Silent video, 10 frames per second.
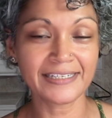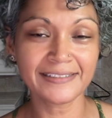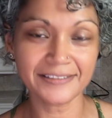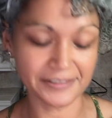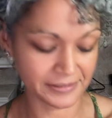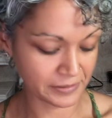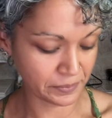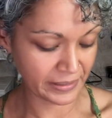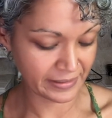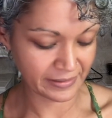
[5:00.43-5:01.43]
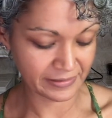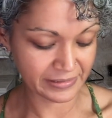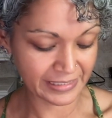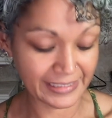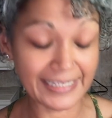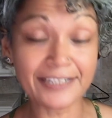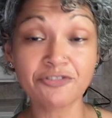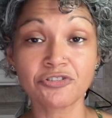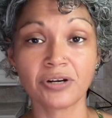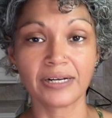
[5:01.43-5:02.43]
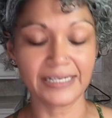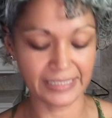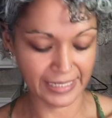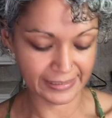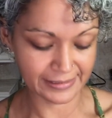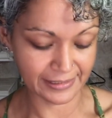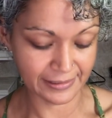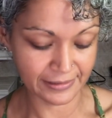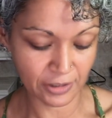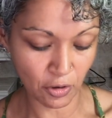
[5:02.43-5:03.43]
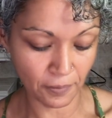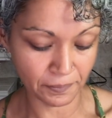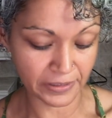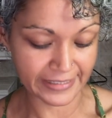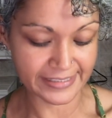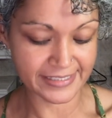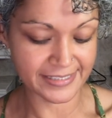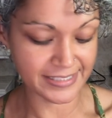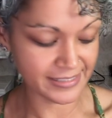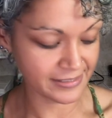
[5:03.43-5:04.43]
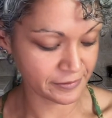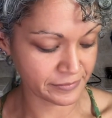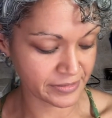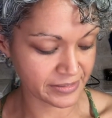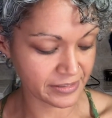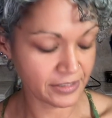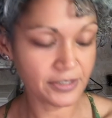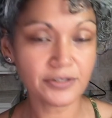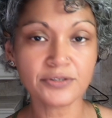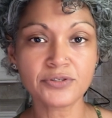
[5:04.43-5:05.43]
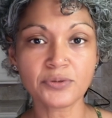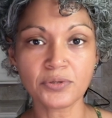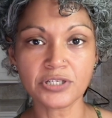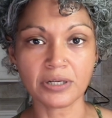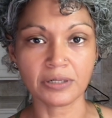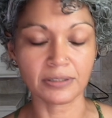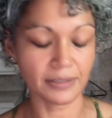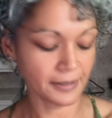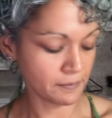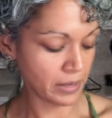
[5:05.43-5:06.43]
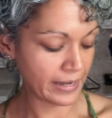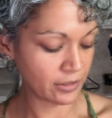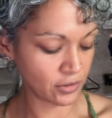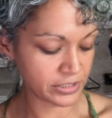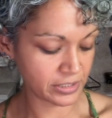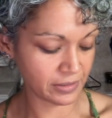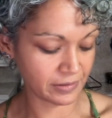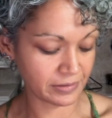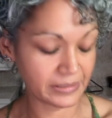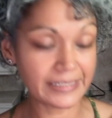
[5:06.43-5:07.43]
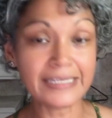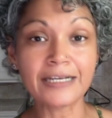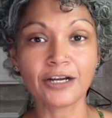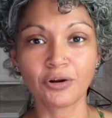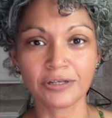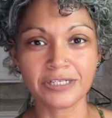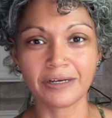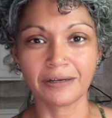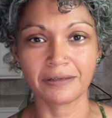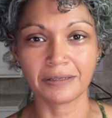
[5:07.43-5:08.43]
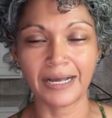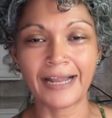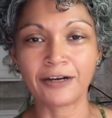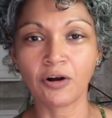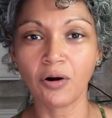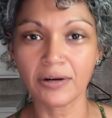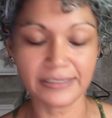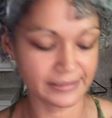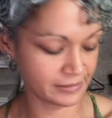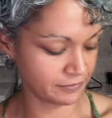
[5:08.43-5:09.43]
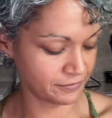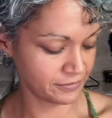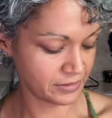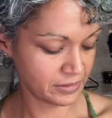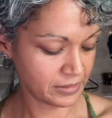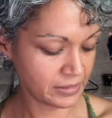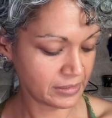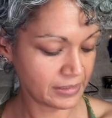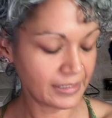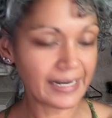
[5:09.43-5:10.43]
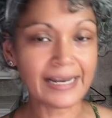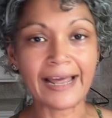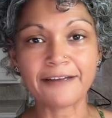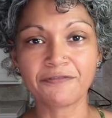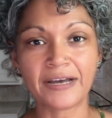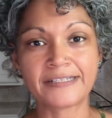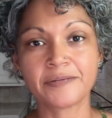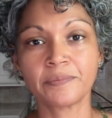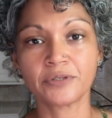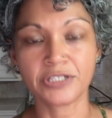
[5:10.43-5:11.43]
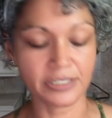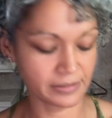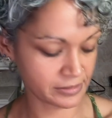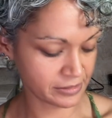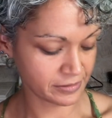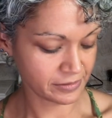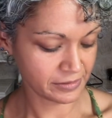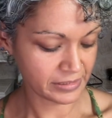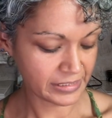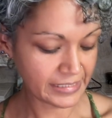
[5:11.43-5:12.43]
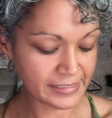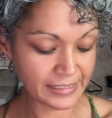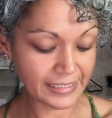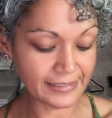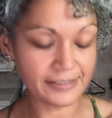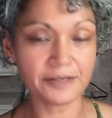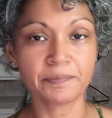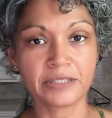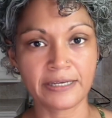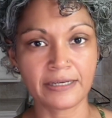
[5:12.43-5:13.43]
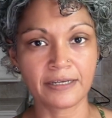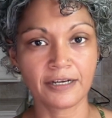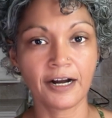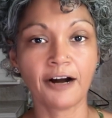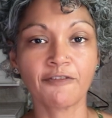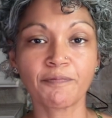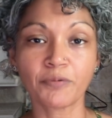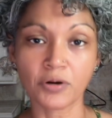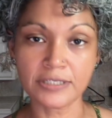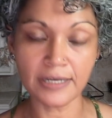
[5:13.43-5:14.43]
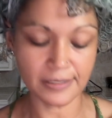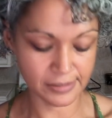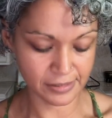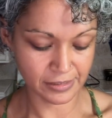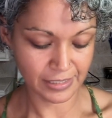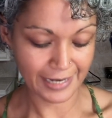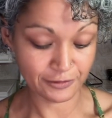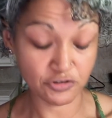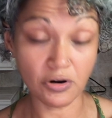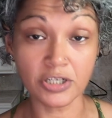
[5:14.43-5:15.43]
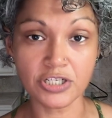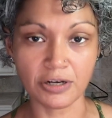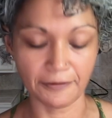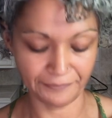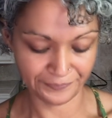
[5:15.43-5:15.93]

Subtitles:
interdependent, and intraconnected complex systems, social, biological, ecological, and cognitive. Life as emergent is an interplay of process and structure.